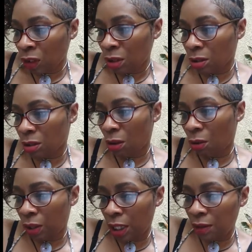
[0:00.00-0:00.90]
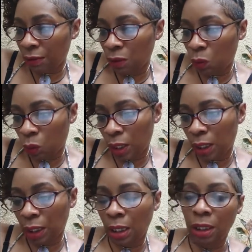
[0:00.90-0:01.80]
So even
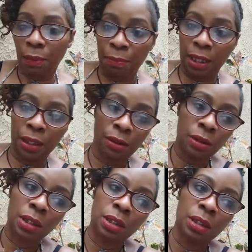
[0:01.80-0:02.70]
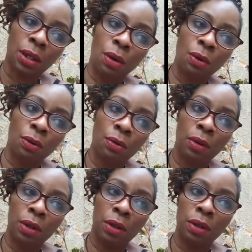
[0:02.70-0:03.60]
when it appears as though
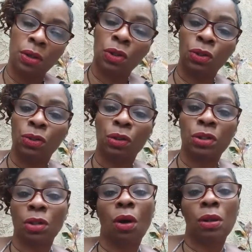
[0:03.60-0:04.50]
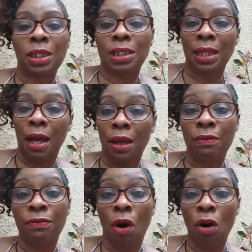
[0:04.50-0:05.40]
your soul is not
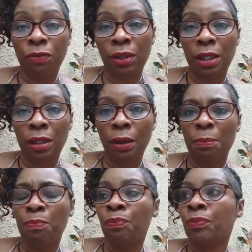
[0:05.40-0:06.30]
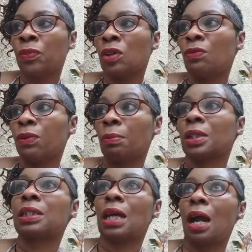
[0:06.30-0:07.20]
evolving, from
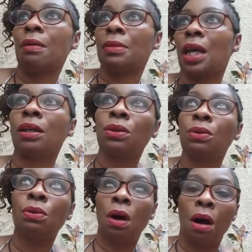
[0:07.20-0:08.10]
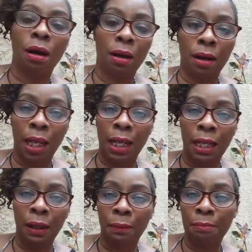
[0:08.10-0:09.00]
the time that you are
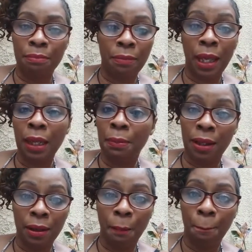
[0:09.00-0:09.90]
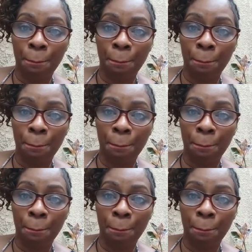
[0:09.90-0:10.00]
a baby